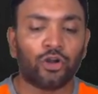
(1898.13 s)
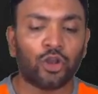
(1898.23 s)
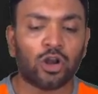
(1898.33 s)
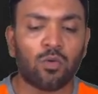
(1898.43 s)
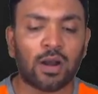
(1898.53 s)
Do
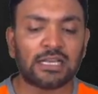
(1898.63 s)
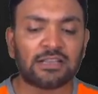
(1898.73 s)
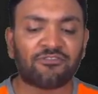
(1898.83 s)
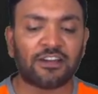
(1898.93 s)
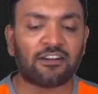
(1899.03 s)
you know what is
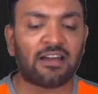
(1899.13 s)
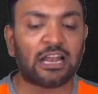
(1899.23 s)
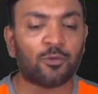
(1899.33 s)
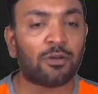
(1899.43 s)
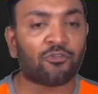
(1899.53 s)
the fair
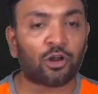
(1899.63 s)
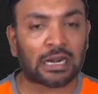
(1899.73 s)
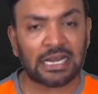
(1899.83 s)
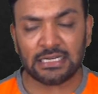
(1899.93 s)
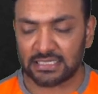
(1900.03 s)
value before
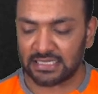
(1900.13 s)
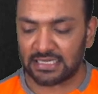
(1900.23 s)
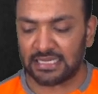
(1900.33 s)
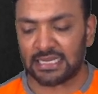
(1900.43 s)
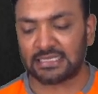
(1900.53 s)
rights?
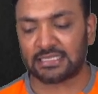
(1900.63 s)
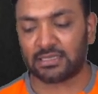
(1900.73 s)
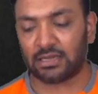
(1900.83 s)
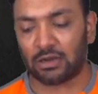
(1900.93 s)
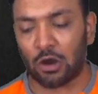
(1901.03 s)

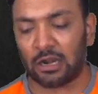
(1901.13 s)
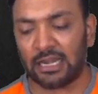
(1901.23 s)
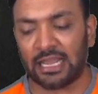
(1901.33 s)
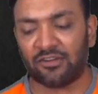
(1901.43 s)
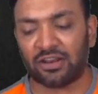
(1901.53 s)
Yes,
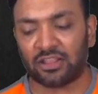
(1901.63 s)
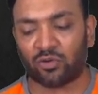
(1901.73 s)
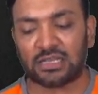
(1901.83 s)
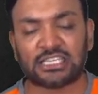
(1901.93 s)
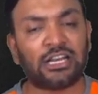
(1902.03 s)
already given in the
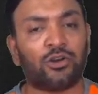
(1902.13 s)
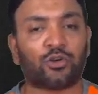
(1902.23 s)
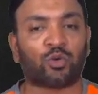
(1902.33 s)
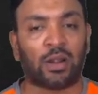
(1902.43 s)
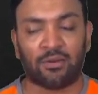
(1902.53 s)
question,
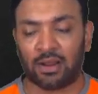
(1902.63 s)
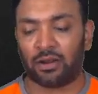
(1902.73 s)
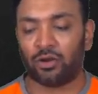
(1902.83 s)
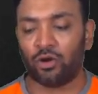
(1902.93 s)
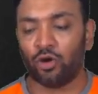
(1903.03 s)

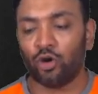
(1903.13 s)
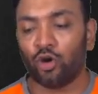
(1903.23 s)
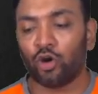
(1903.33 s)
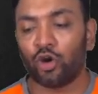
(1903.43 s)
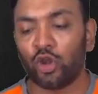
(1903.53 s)
21.
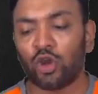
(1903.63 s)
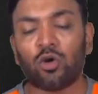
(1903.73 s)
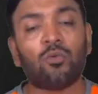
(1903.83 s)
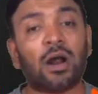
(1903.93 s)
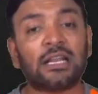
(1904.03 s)
Do you
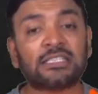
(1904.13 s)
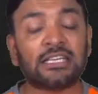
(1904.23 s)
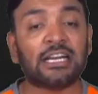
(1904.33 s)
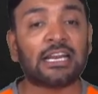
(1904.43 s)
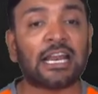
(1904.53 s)
know what is
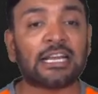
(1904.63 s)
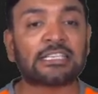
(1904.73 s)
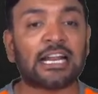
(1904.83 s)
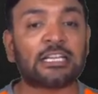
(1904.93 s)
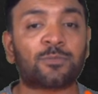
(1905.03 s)
theoretical
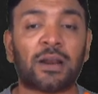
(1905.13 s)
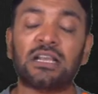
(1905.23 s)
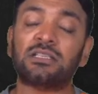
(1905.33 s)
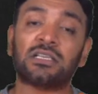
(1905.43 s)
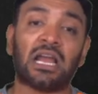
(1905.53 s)
X rights
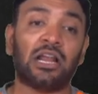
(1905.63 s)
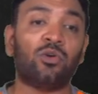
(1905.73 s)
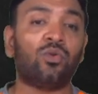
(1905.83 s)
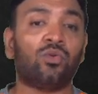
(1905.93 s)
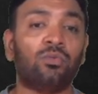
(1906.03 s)
price? I
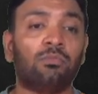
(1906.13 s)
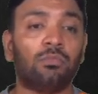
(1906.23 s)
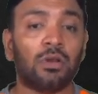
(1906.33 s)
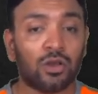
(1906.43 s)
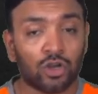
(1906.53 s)
don't know.
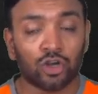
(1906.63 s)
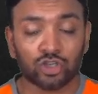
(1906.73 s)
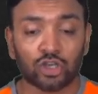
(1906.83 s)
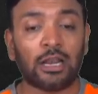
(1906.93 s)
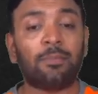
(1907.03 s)

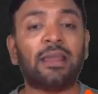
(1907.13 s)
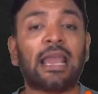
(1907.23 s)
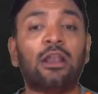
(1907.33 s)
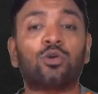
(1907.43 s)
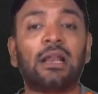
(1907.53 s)
So let me
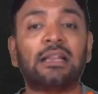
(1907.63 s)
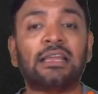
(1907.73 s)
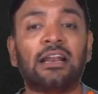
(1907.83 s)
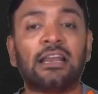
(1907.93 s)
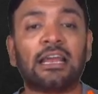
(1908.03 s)
calculate
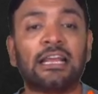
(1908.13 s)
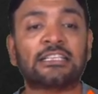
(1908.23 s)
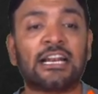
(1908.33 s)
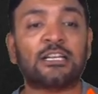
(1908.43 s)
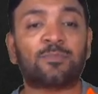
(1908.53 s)
theoretical
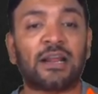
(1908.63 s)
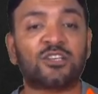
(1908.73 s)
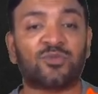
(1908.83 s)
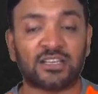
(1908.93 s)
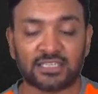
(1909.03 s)
X rights
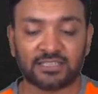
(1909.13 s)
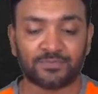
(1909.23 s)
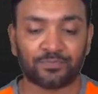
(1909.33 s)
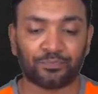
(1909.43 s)
price first.